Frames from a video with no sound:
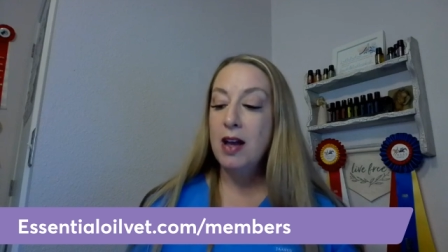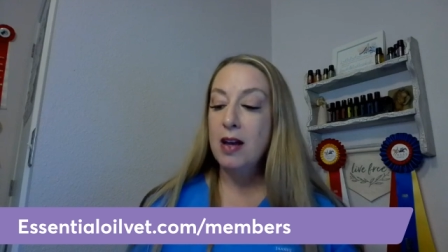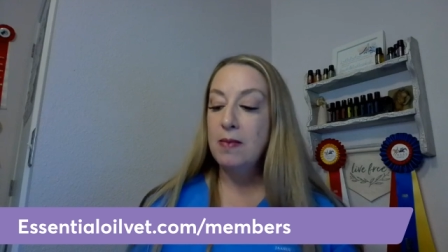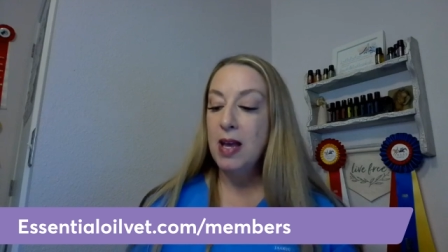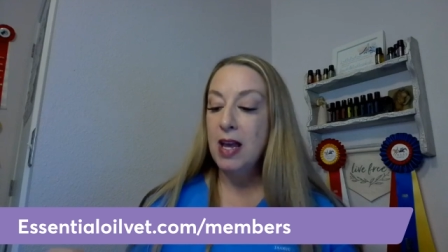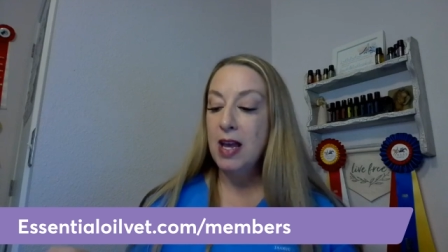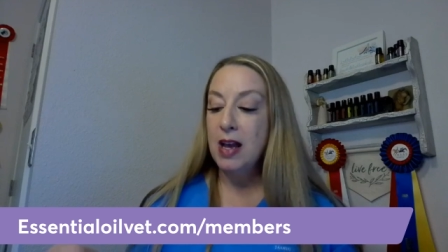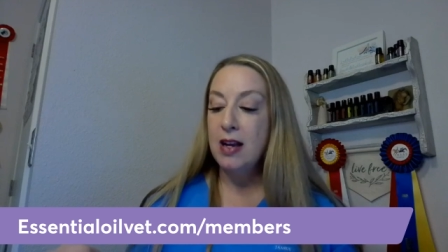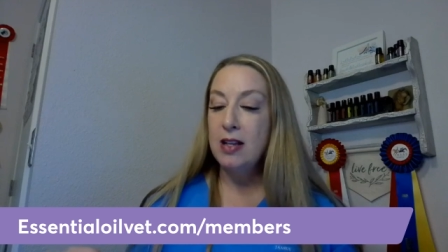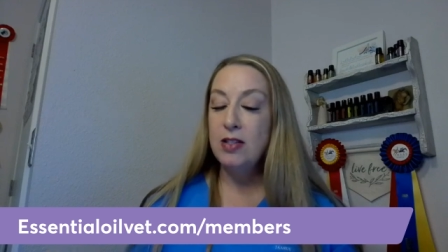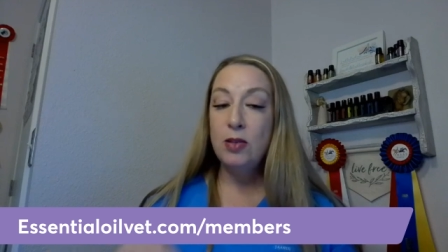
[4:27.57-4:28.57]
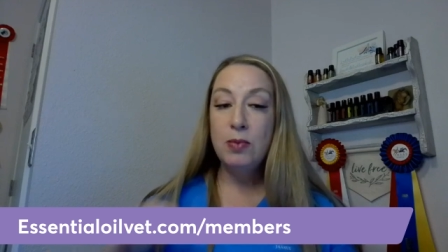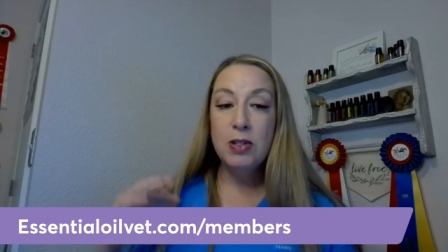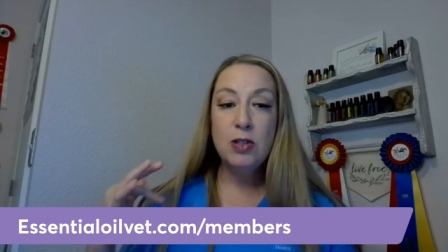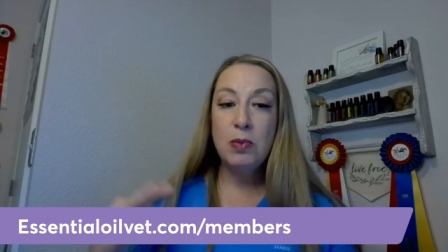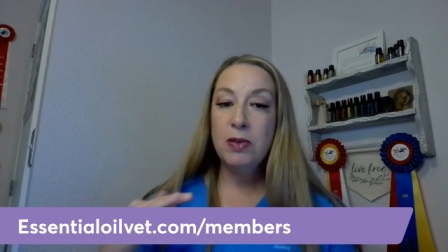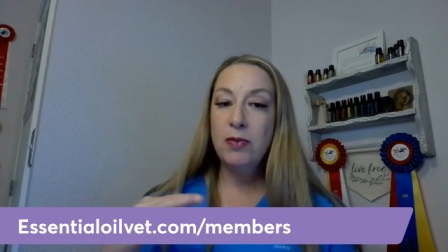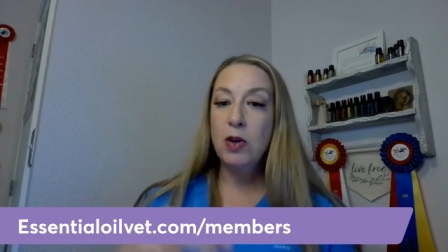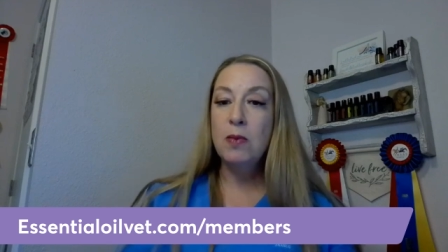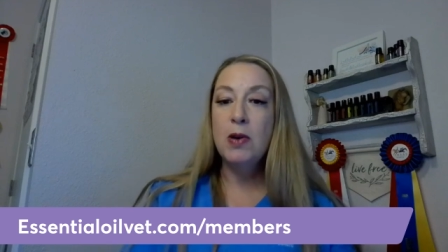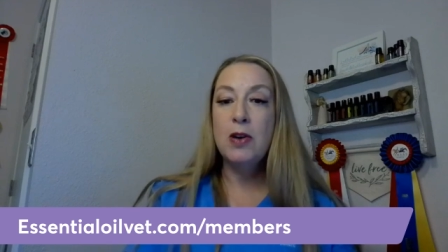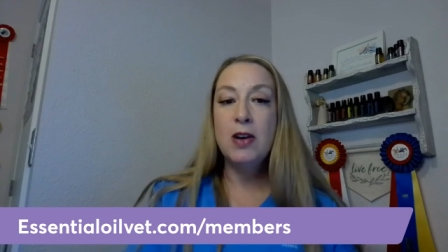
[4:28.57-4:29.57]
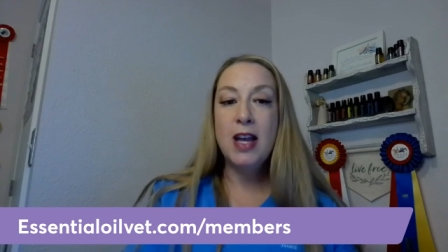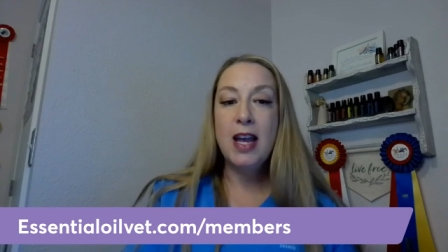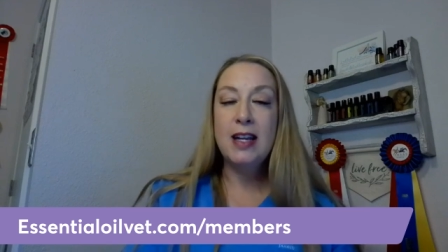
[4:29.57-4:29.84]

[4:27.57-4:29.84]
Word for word: um, and super, super affordable.